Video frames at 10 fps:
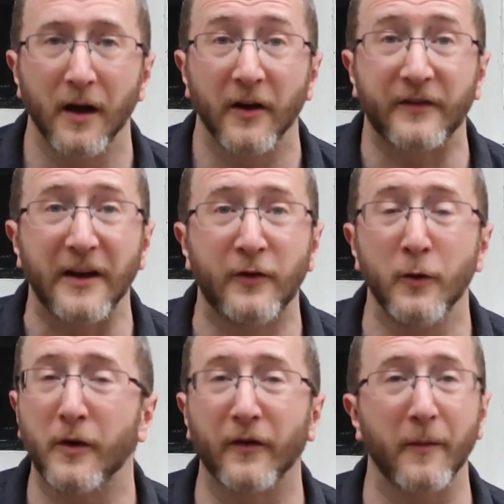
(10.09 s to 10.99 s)
Stay
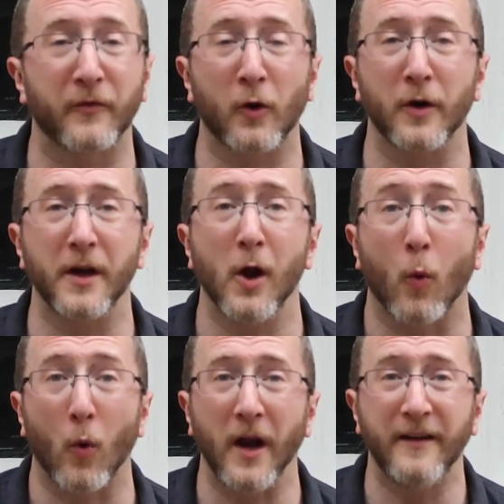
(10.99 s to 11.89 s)
tuned because I'm starting
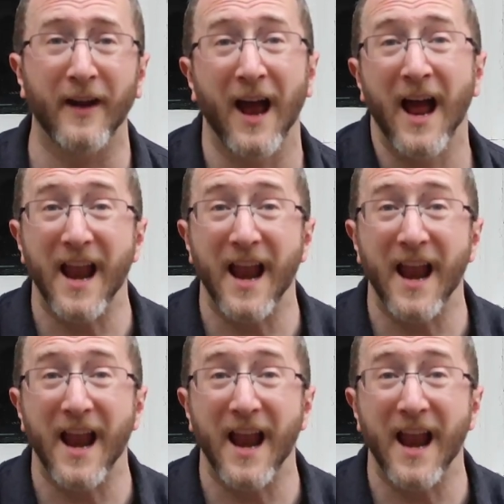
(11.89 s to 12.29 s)
right